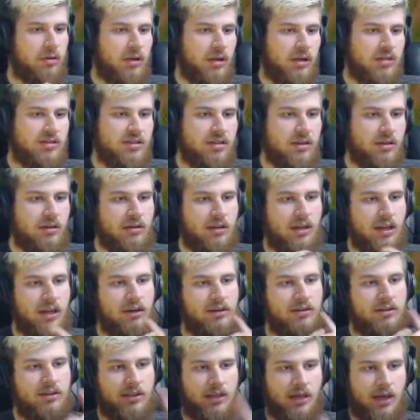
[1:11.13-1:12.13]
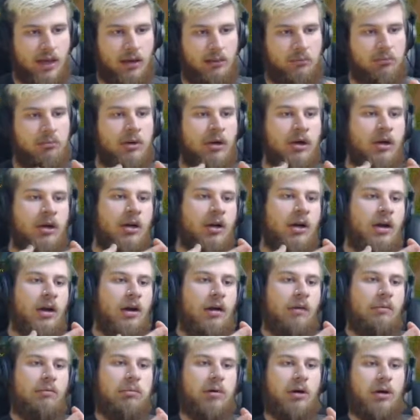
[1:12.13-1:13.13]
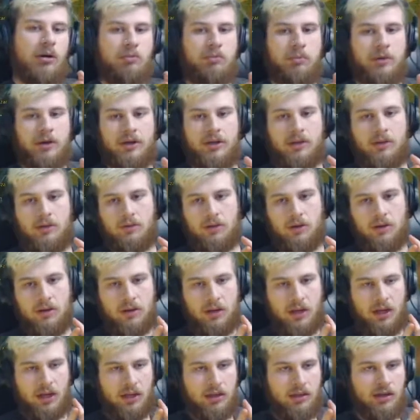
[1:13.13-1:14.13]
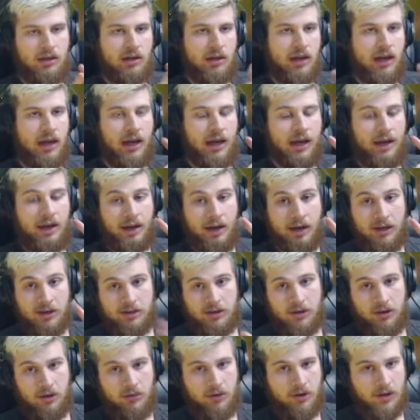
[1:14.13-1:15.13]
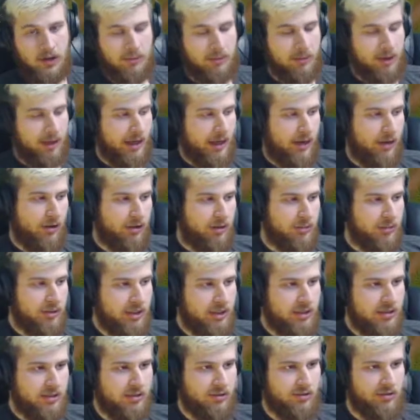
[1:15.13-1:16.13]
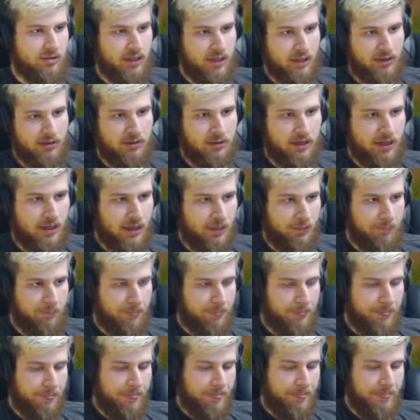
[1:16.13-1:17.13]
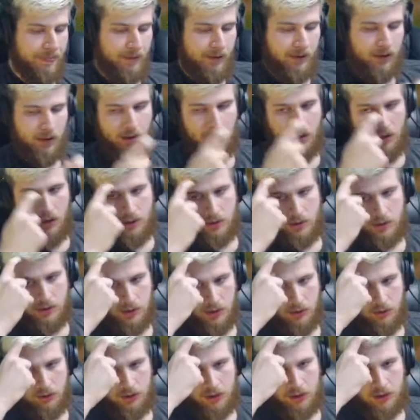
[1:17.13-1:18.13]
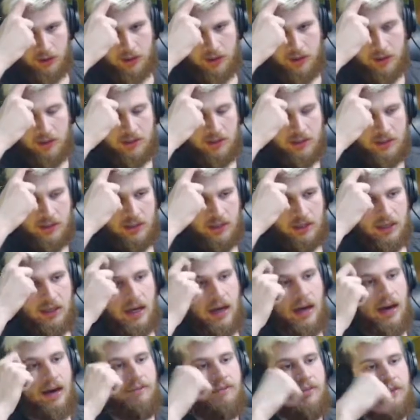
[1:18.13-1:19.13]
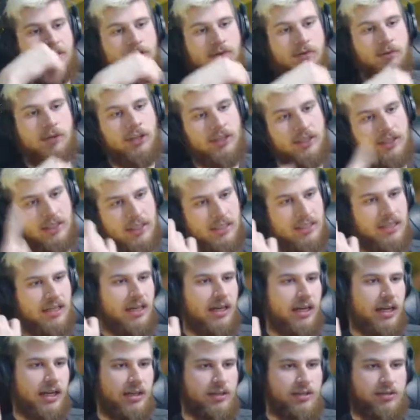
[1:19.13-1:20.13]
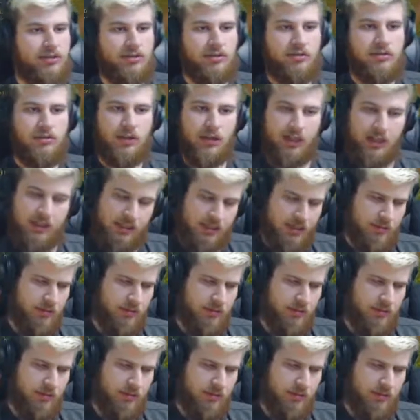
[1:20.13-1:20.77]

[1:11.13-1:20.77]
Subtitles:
until later in the game, but picking one or the other, and I also don't recommend alchemy till later in the game. So cooking's the obvious one. It's easy to get into, easy